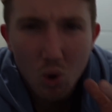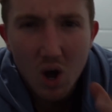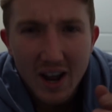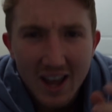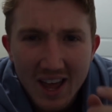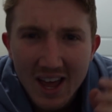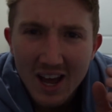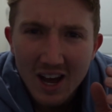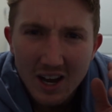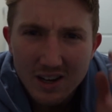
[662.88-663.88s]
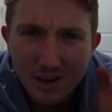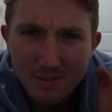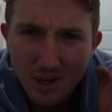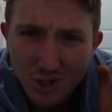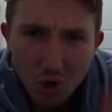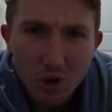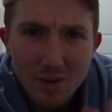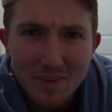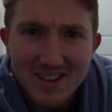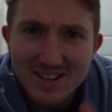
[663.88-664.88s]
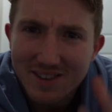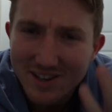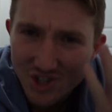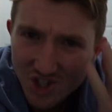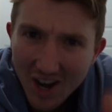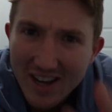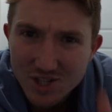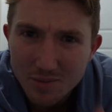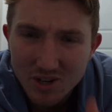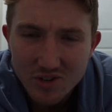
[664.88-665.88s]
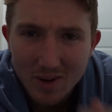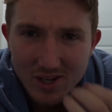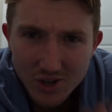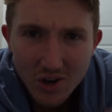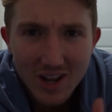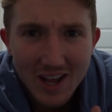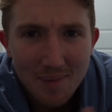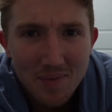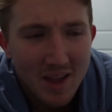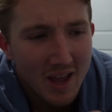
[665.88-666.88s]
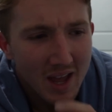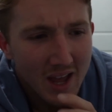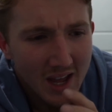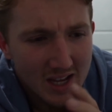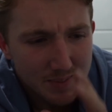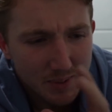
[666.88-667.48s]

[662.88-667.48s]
why I, I, I document and, and share so much of my journey is